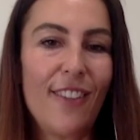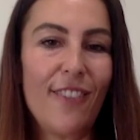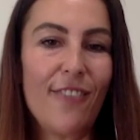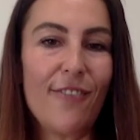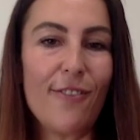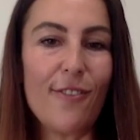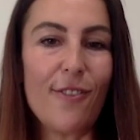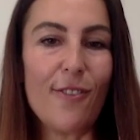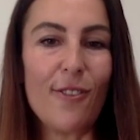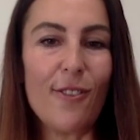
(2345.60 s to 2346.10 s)

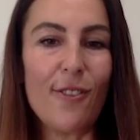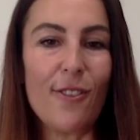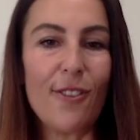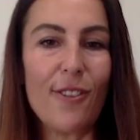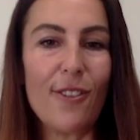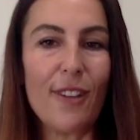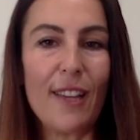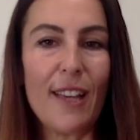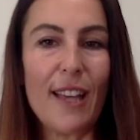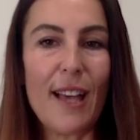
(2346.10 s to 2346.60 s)

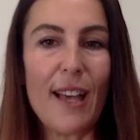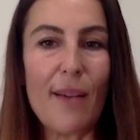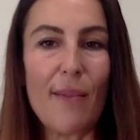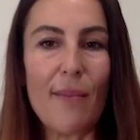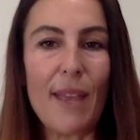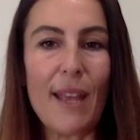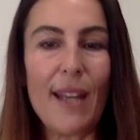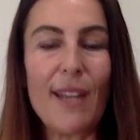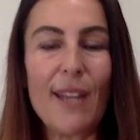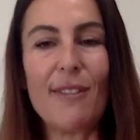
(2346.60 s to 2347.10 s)
for um,
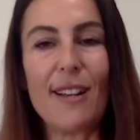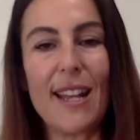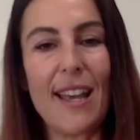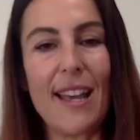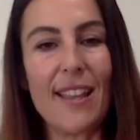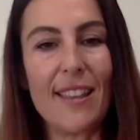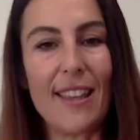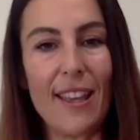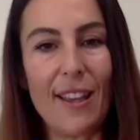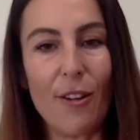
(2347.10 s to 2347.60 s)
anyone
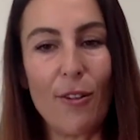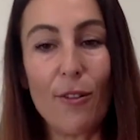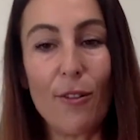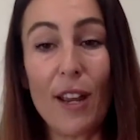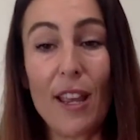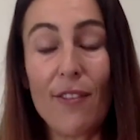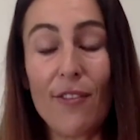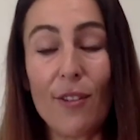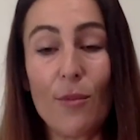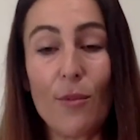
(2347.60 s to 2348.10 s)
out there or
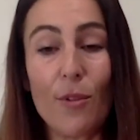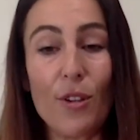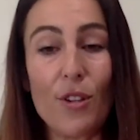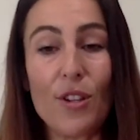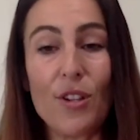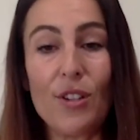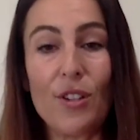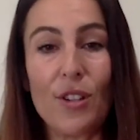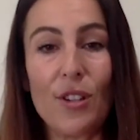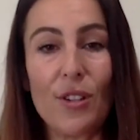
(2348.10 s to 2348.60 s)
even what
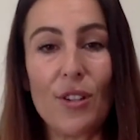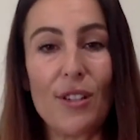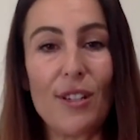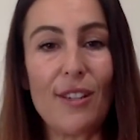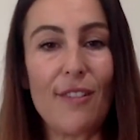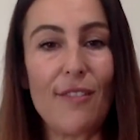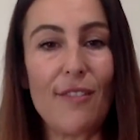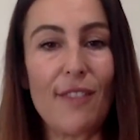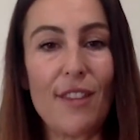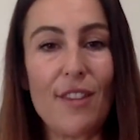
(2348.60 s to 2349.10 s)
you do
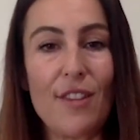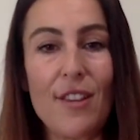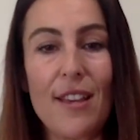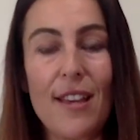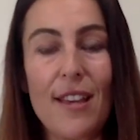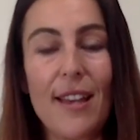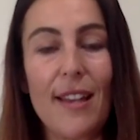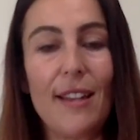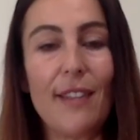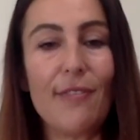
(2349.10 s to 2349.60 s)
yourself that you
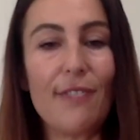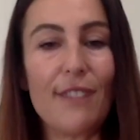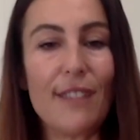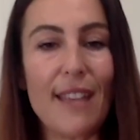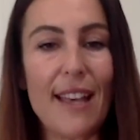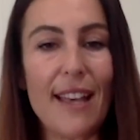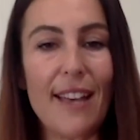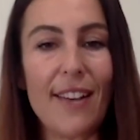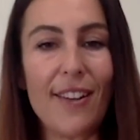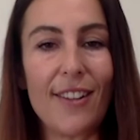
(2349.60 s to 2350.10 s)
can't live
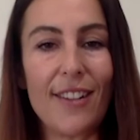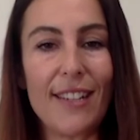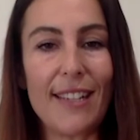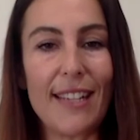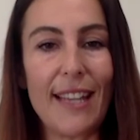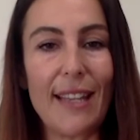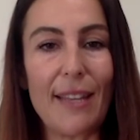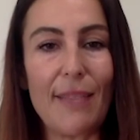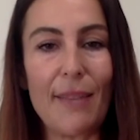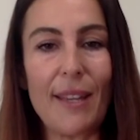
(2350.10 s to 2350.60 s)
without on a
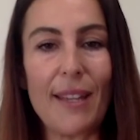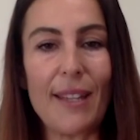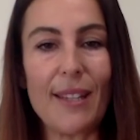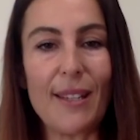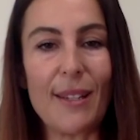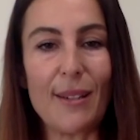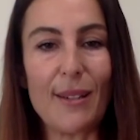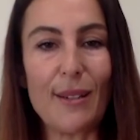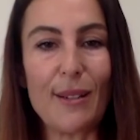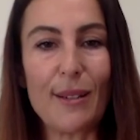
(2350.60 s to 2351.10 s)
daily
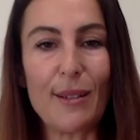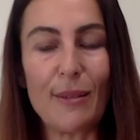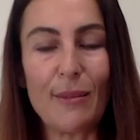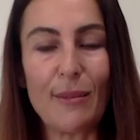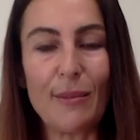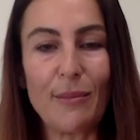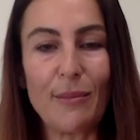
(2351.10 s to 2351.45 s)
basis